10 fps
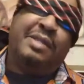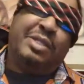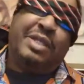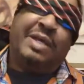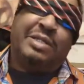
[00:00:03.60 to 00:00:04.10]
and
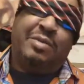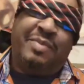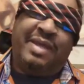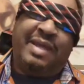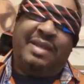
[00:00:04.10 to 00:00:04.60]

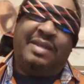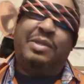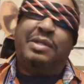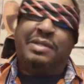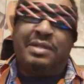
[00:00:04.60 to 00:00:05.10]
gentlemen,
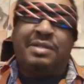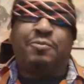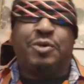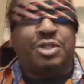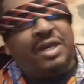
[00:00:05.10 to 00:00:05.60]
this is
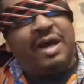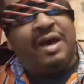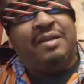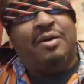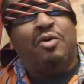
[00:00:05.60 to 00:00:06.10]

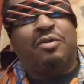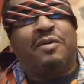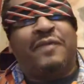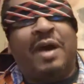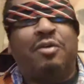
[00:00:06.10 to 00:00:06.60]
Rashad, owner and
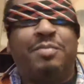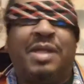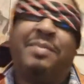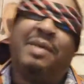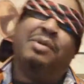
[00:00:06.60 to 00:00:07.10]
founder of Block
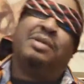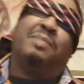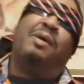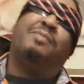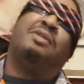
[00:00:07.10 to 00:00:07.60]
Band Music and
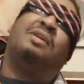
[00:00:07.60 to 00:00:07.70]
Publishing, a